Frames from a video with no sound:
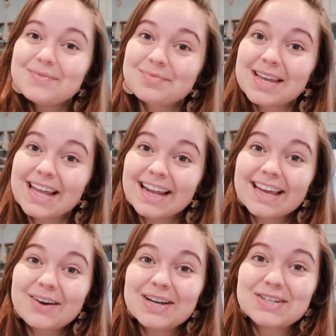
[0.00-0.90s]
And I
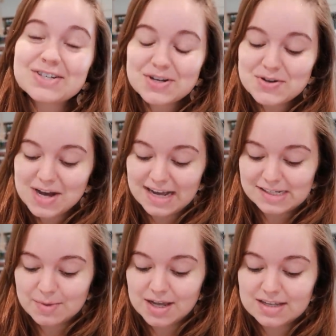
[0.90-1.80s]
can't wait to show you
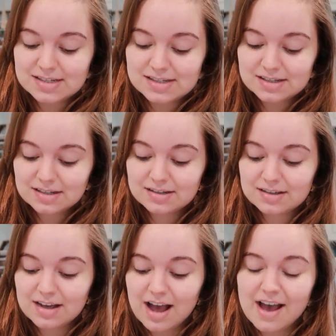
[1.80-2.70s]
guys because
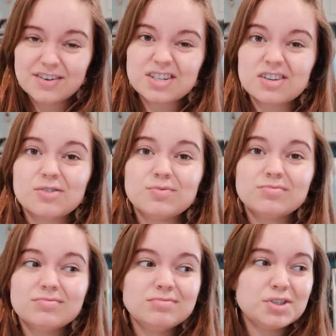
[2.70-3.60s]
I haven't showed
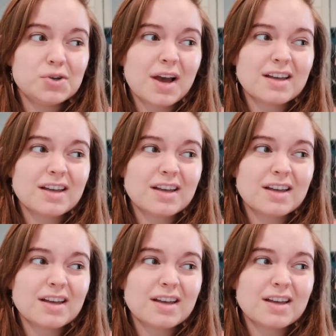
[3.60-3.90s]
you